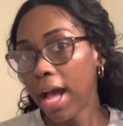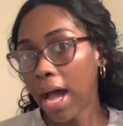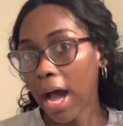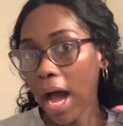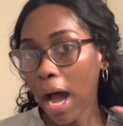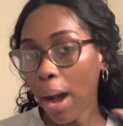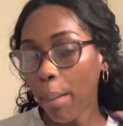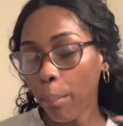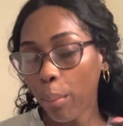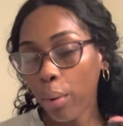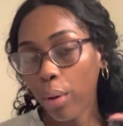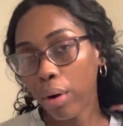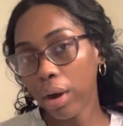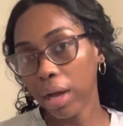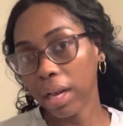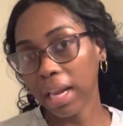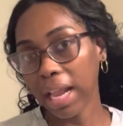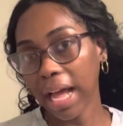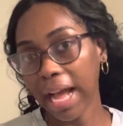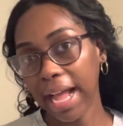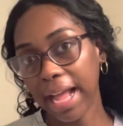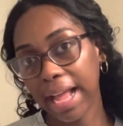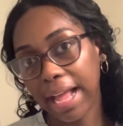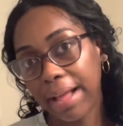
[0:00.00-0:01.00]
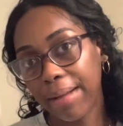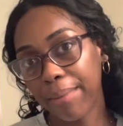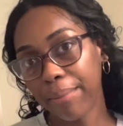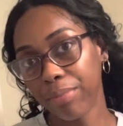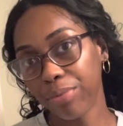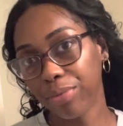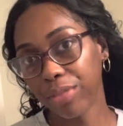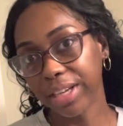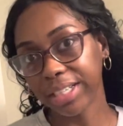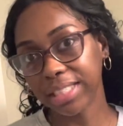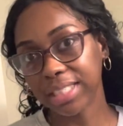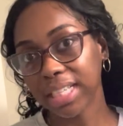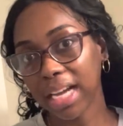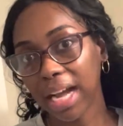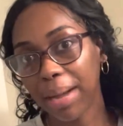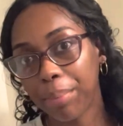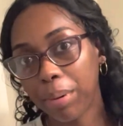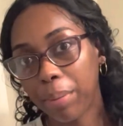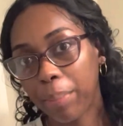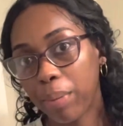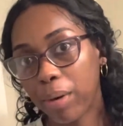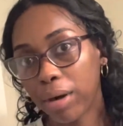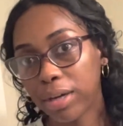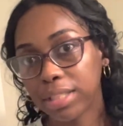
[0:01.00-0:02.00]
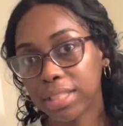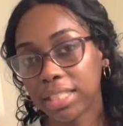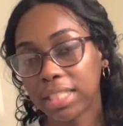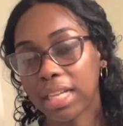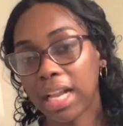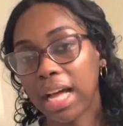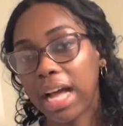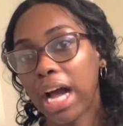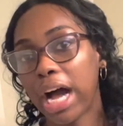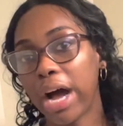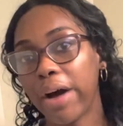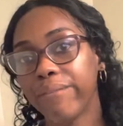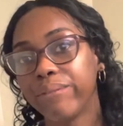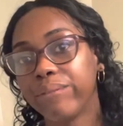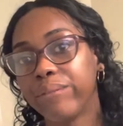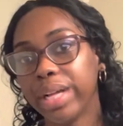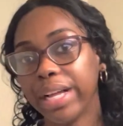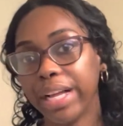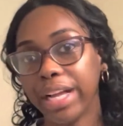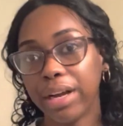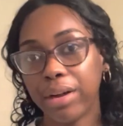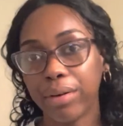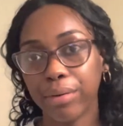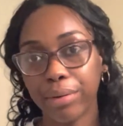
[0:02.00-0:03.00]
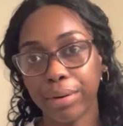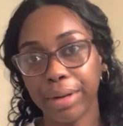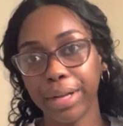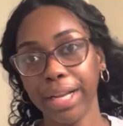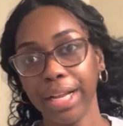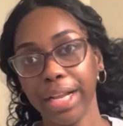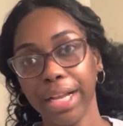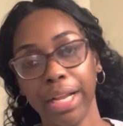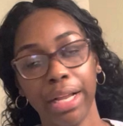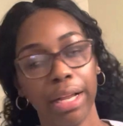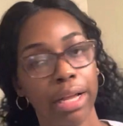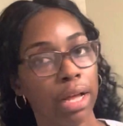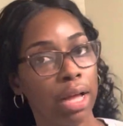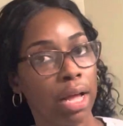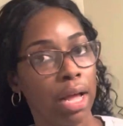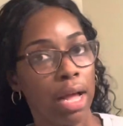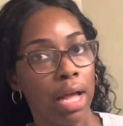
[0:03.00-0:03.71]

I'm more like the type of person, like I'm very